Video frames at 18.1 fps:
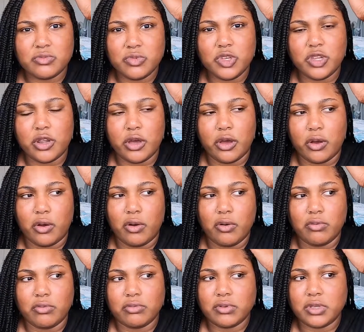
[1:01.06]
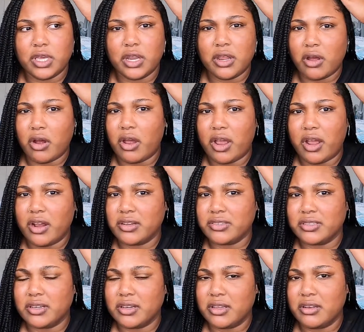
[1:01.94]
you know getting our hair
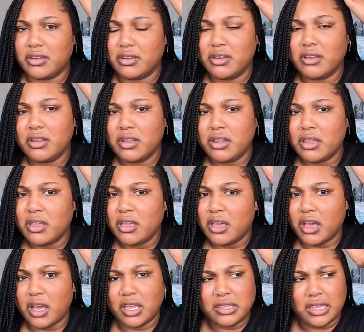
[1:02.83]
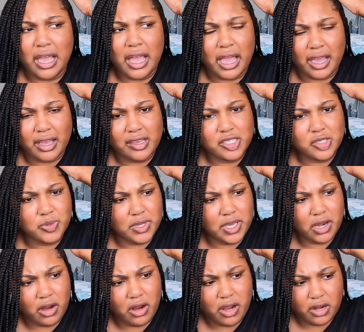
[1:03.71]
done a lot cuz we
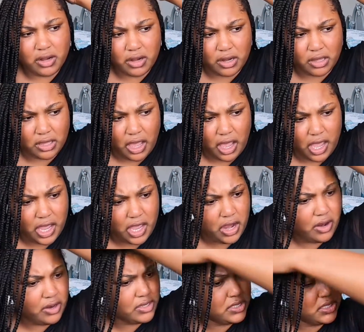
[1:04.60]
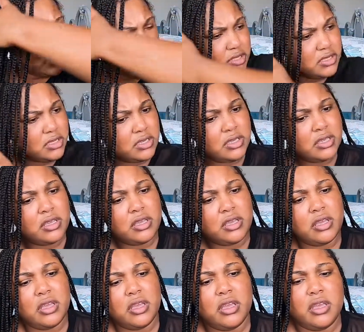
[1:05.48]
get our hair done a lot. Hair is
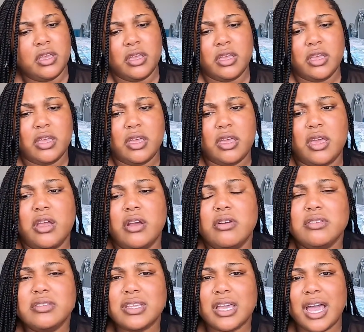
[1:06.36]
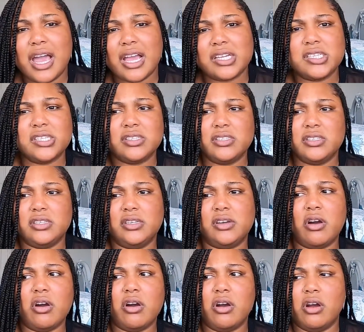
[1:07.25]
hair is
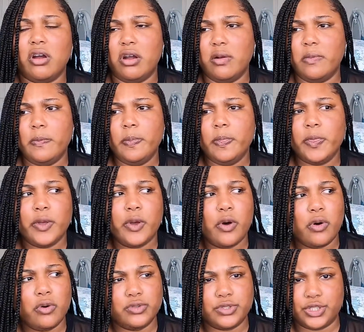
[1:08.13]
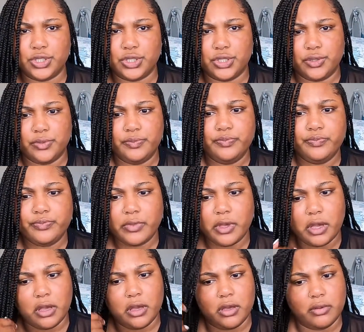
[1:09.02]
actually our culture.
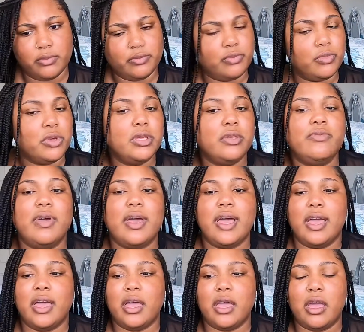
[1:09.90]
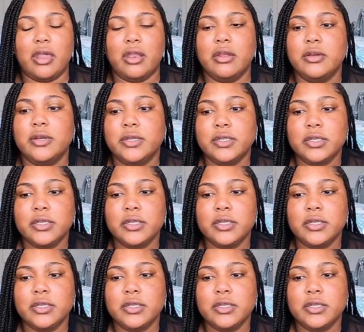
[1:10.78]
Um, we've had